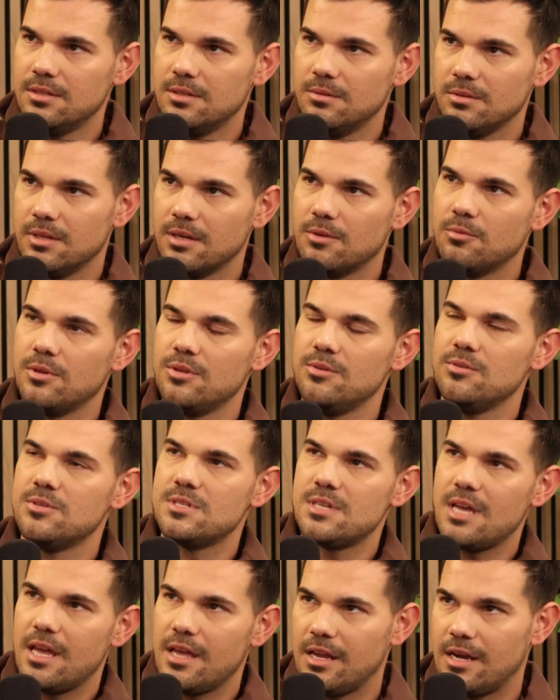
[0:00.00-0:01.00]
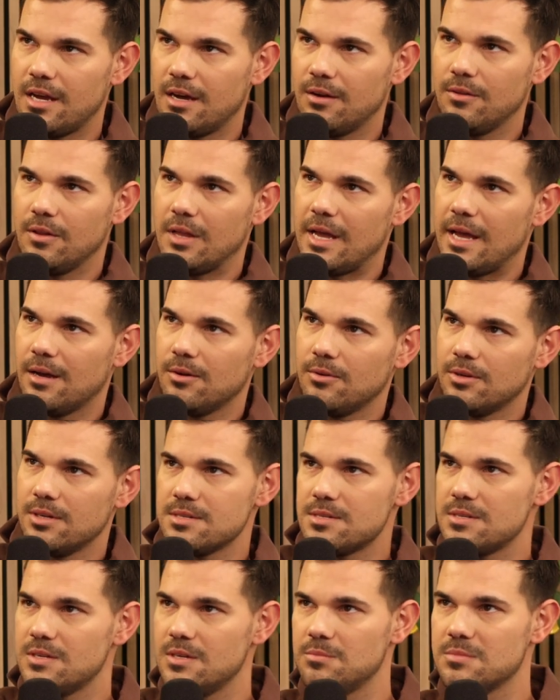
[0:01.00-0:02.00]
like when you say it out loud, it
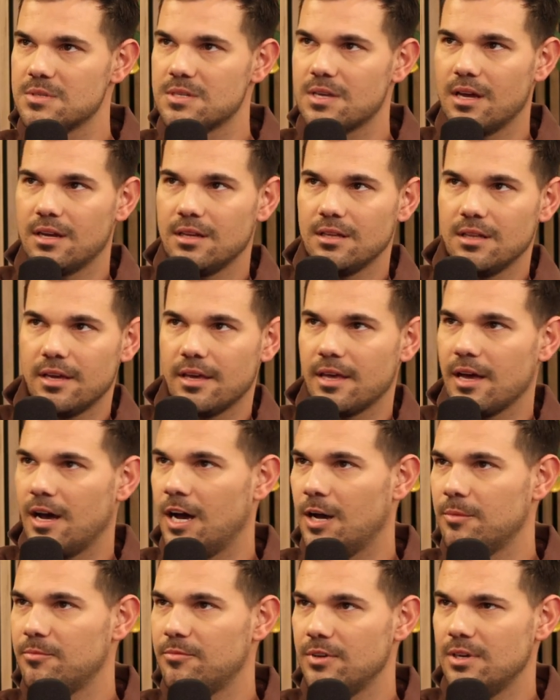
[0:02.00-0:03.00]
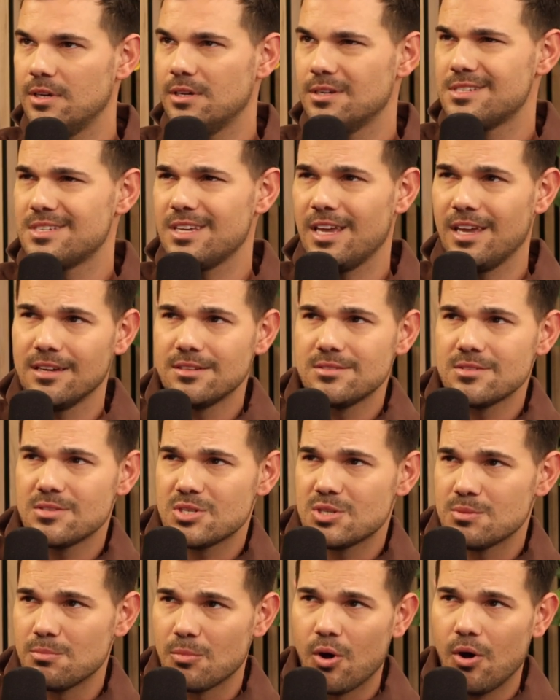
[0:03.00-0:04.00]
seems kind of like obvious and
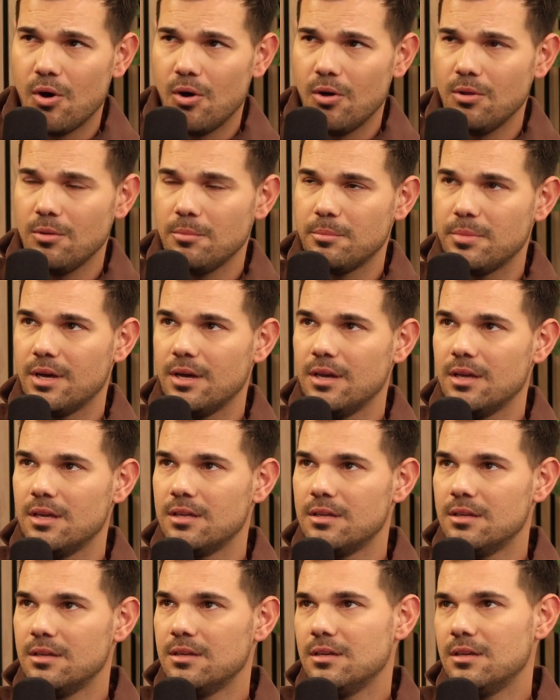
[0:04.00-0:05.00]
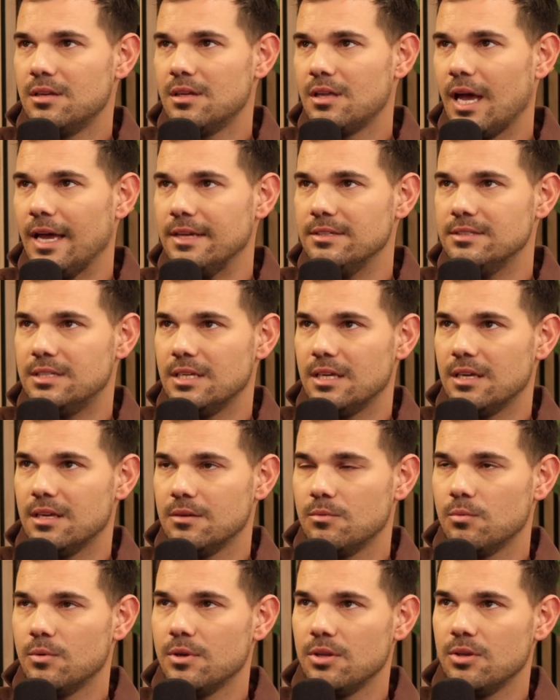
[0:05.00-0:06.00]
small, but I
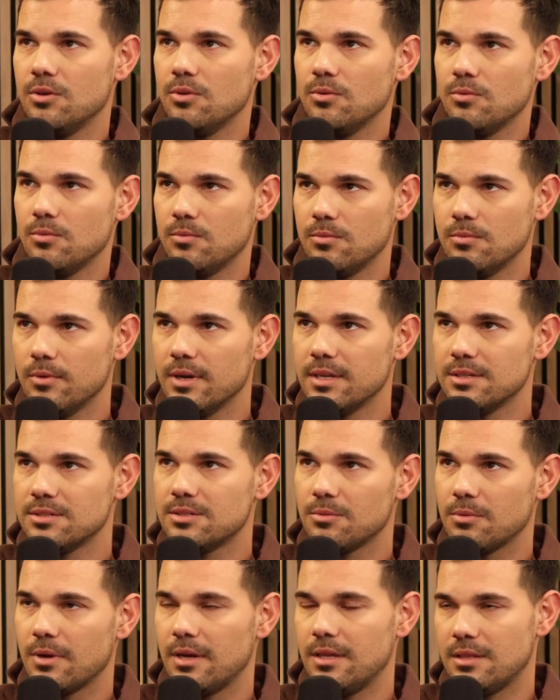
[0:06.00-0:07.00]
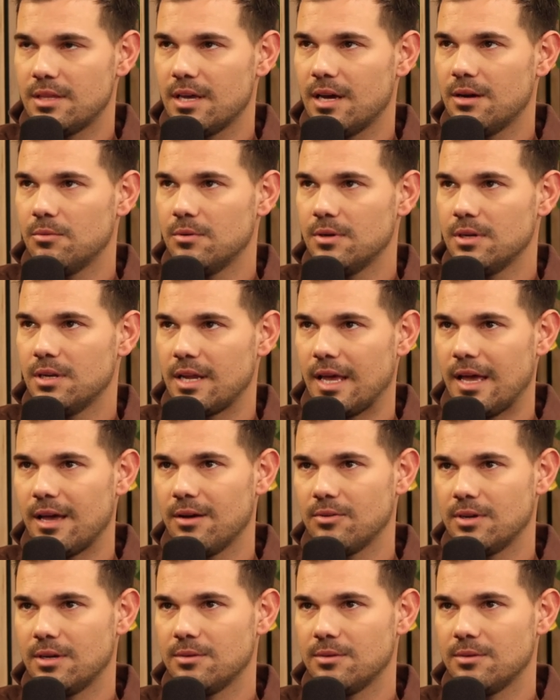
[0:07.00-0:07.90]
did when you went to write that one down.